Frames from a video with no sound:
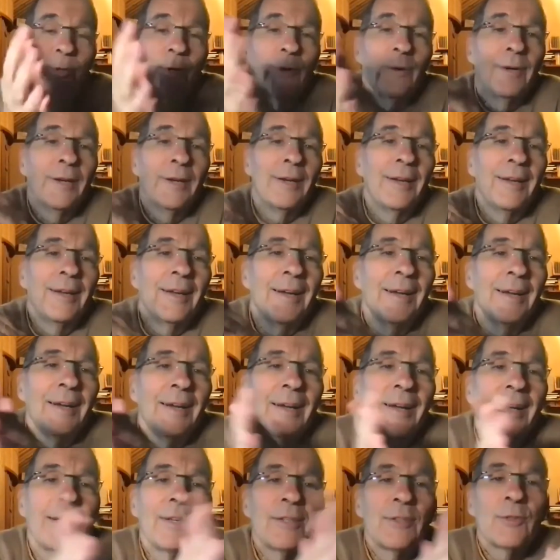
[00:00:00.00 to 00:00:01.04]
So
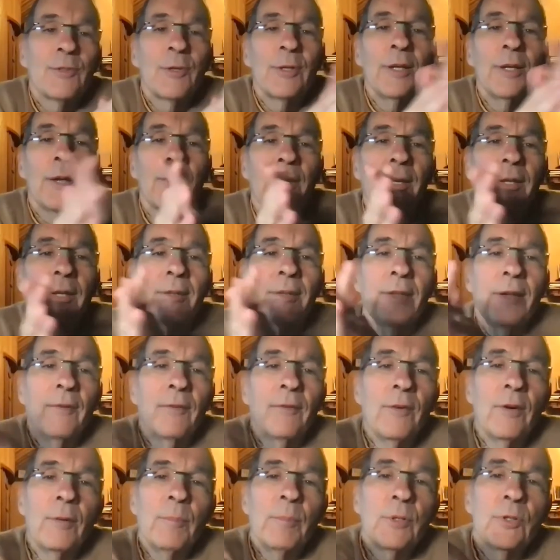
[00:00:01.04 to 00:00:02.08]
yeah, they're
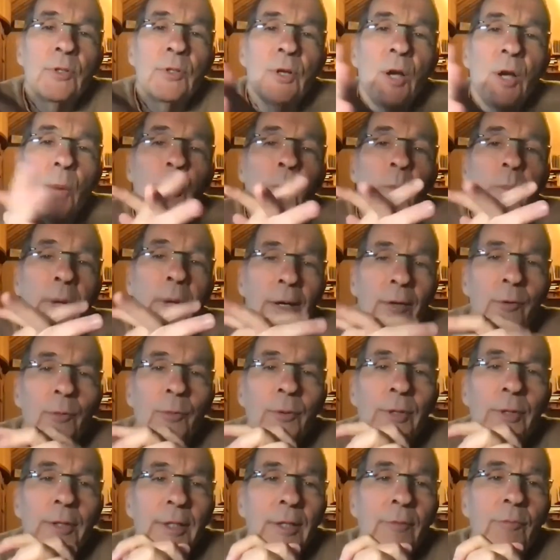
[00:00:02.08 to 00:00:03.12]
very much
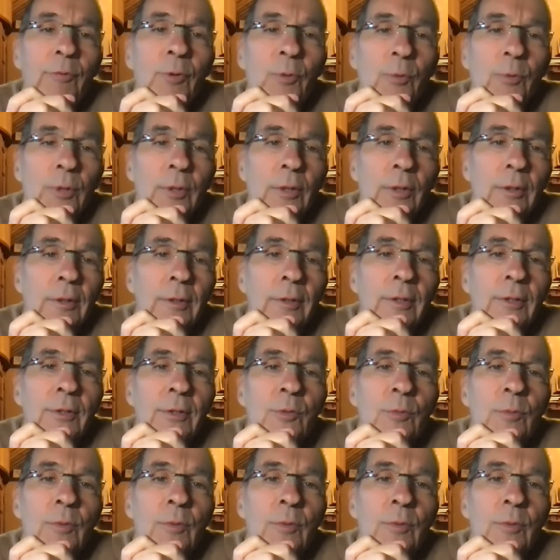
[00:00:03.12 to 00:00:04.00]
complementary, if you will.